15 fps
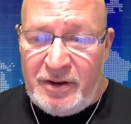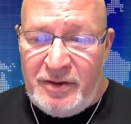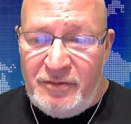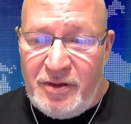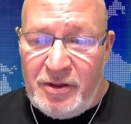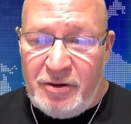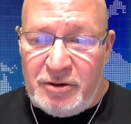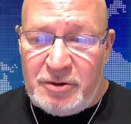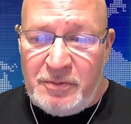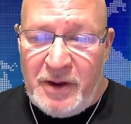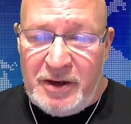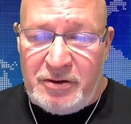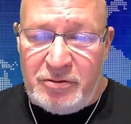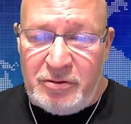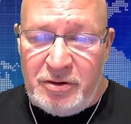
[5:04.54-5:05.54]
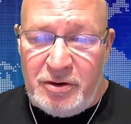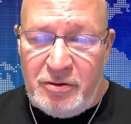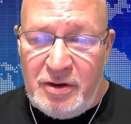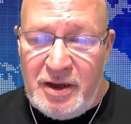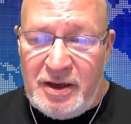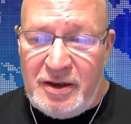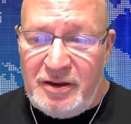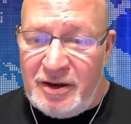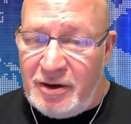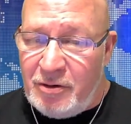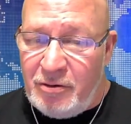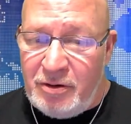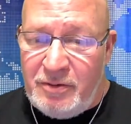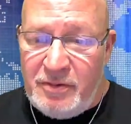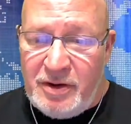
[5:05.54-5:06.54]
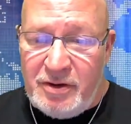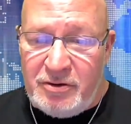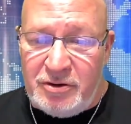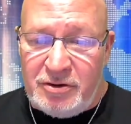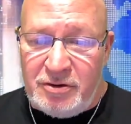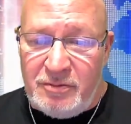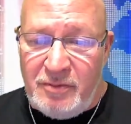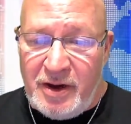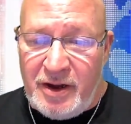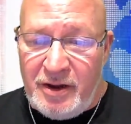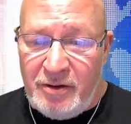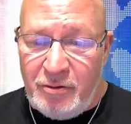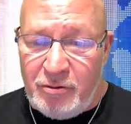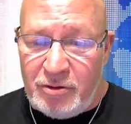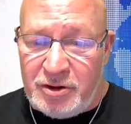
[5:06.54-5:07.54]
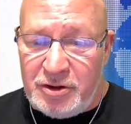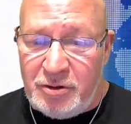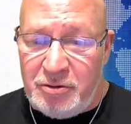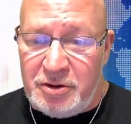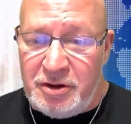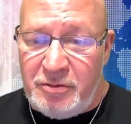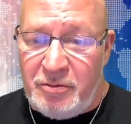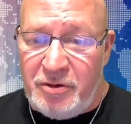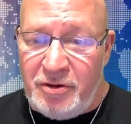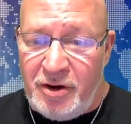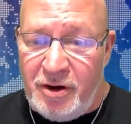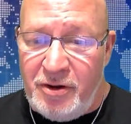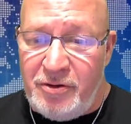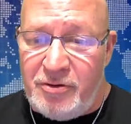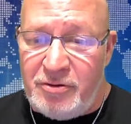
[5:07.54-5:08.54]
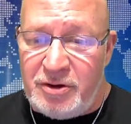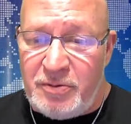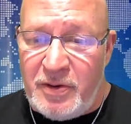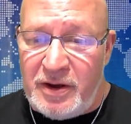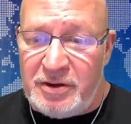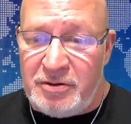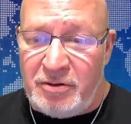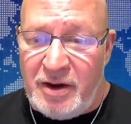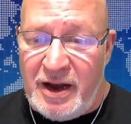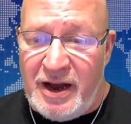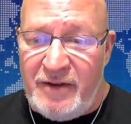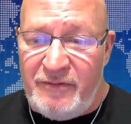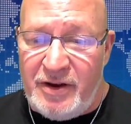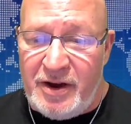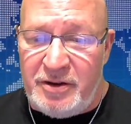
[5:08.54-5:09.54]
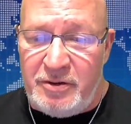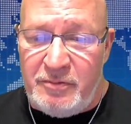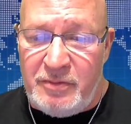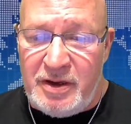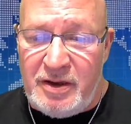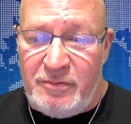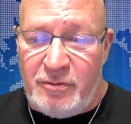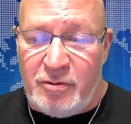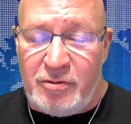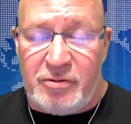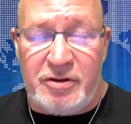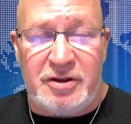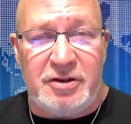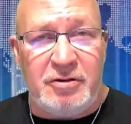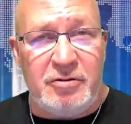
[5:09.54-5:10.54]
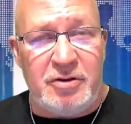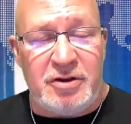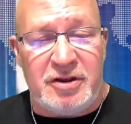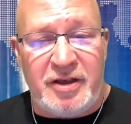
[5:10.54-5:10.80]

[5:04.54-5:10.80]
that they're special and unique. They can only be understood by or associate with other special high-value people or institutions.